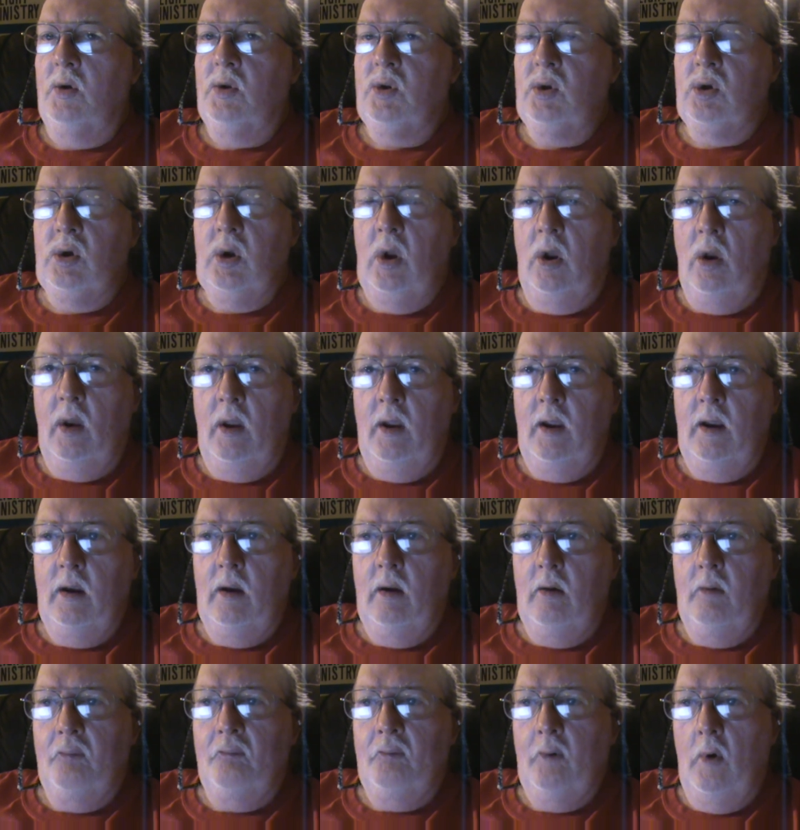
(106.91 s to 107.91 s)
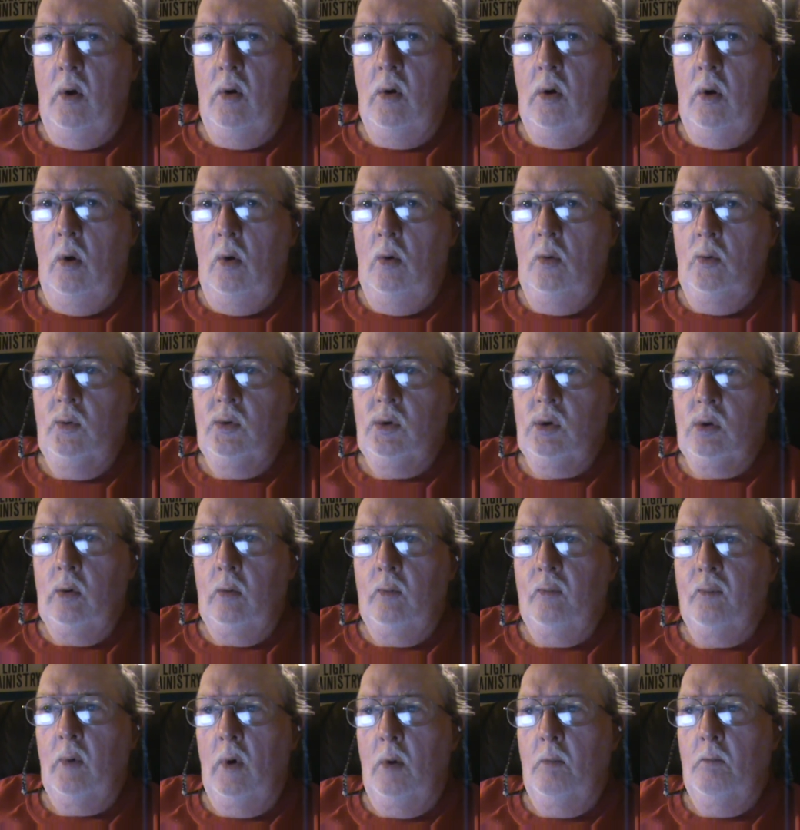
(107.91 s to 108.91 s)
stealing photos
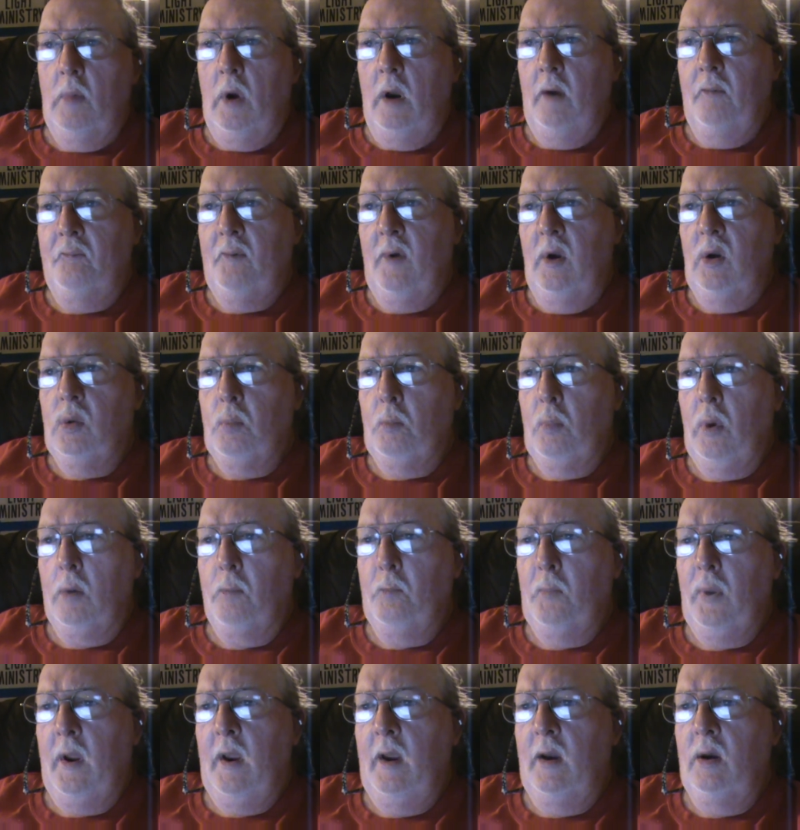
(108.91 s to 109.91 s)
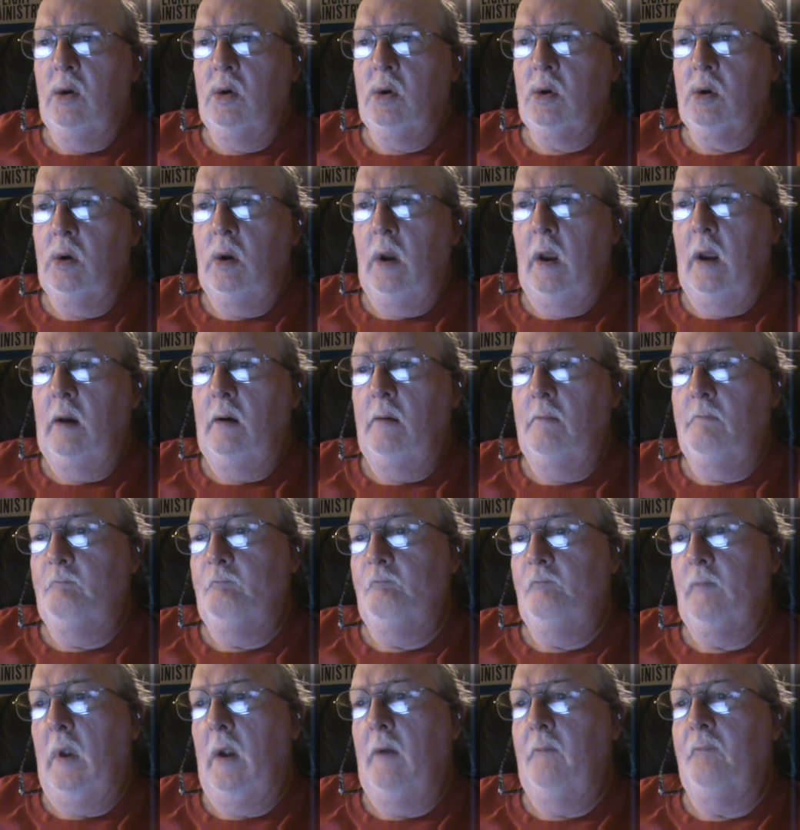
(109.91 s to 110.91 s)
from my Facebook page that
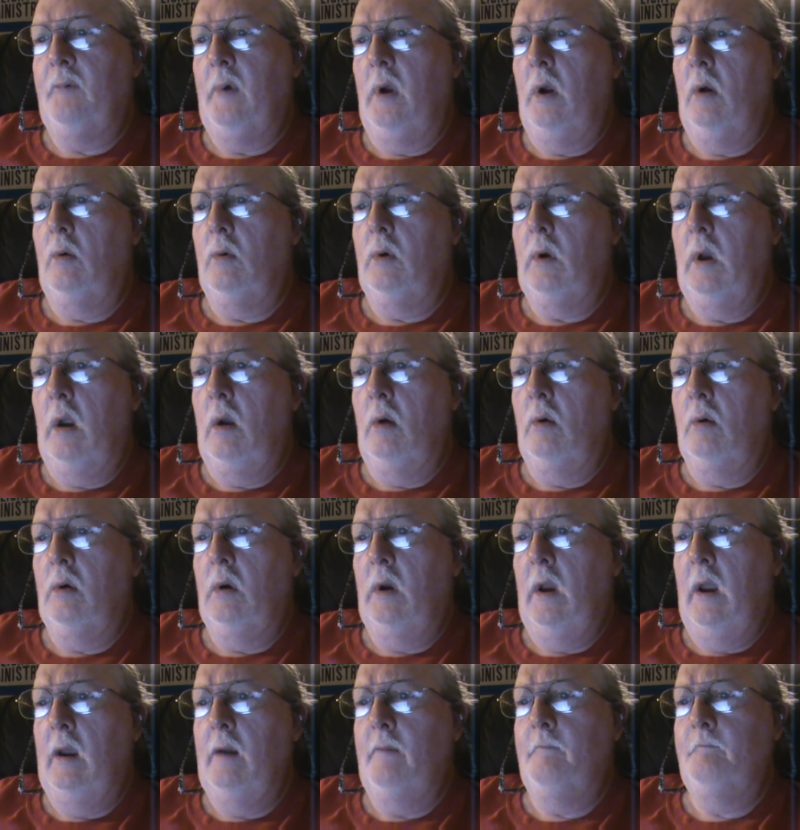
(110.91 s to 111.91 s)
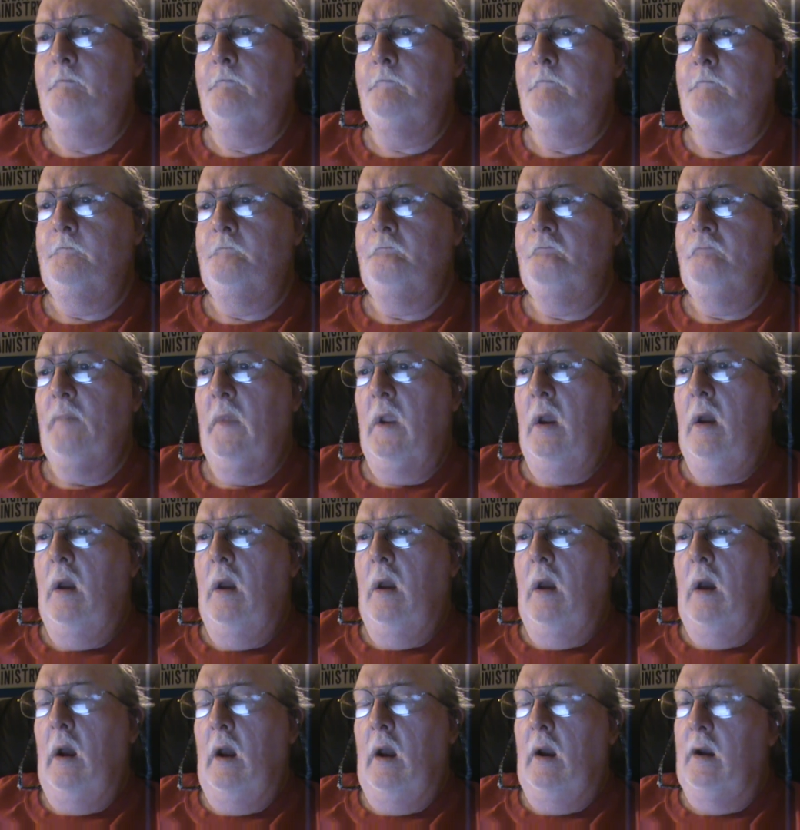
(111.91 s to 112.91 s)
I found out that
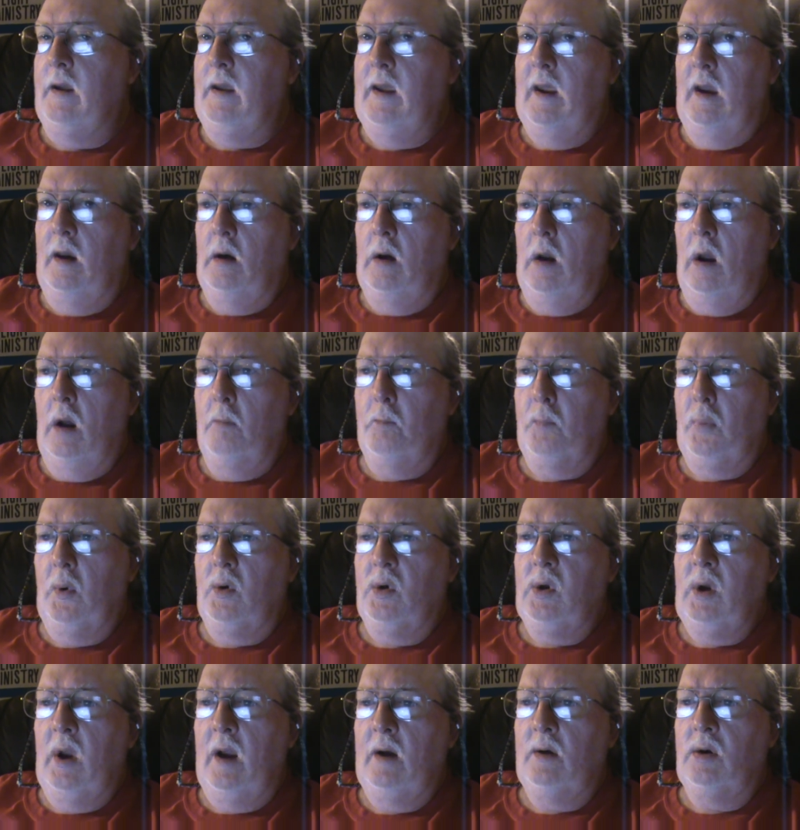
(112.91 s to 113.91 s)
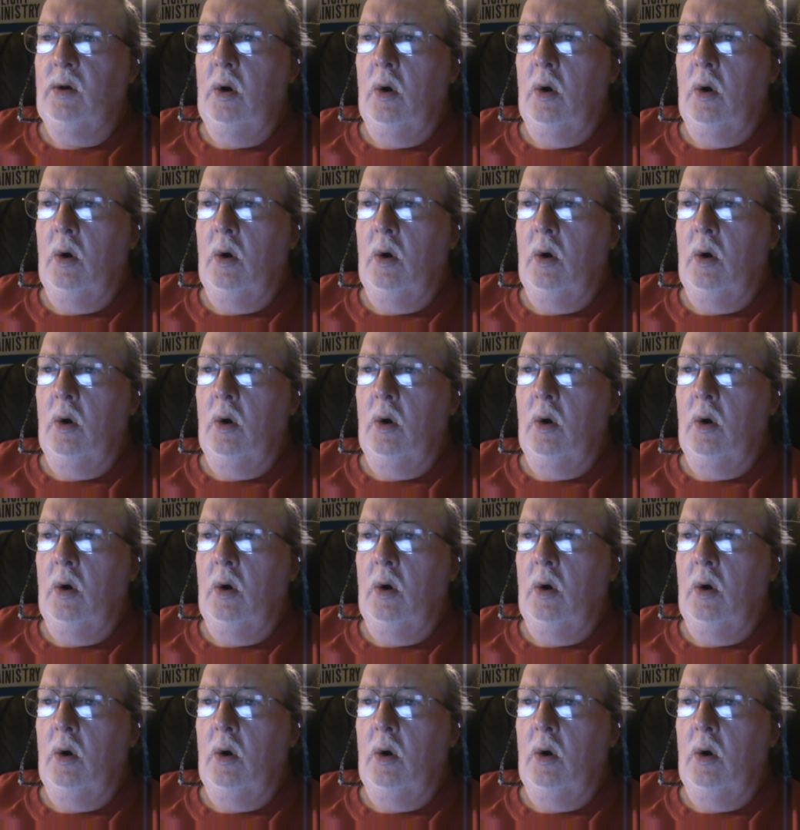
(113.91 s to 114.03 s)
I cannot protect.